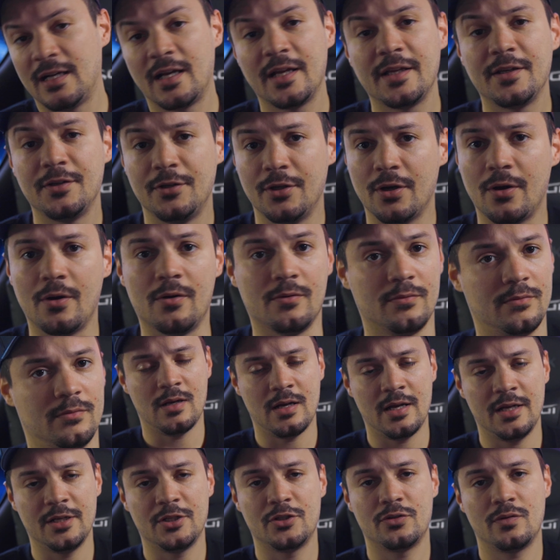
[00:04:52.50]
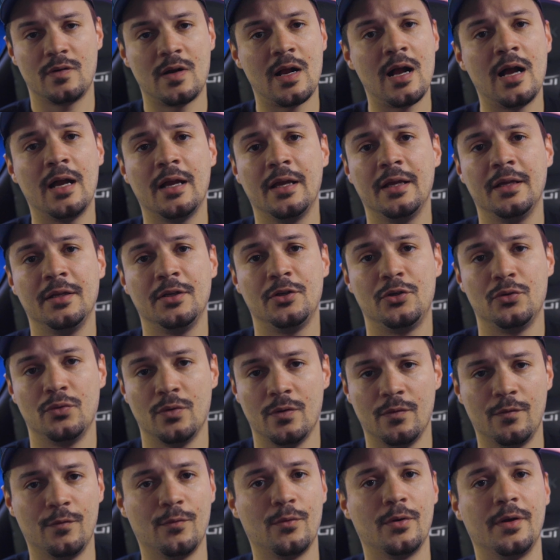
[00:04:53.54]
I don't. I try to
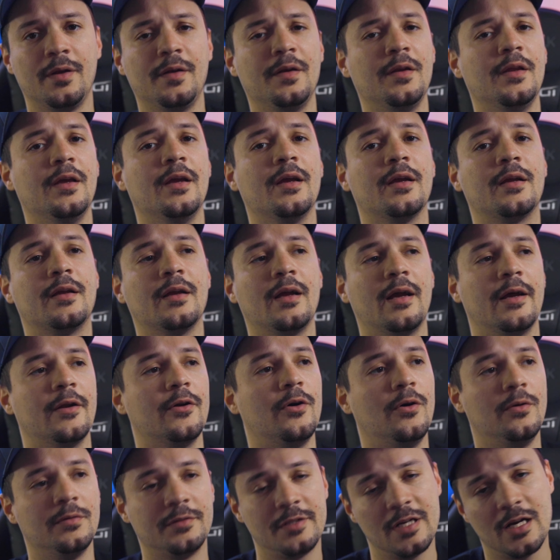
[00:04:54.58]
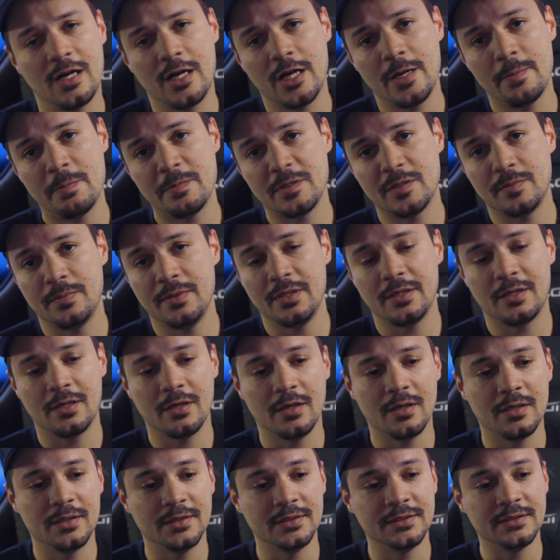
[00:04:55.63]
avoid Nick at all times
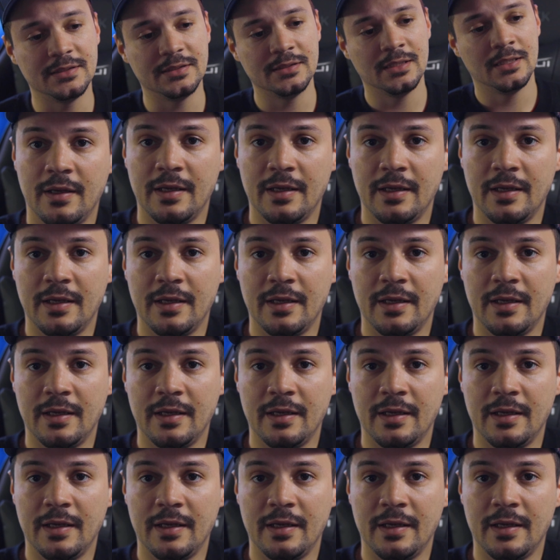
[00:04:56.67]
because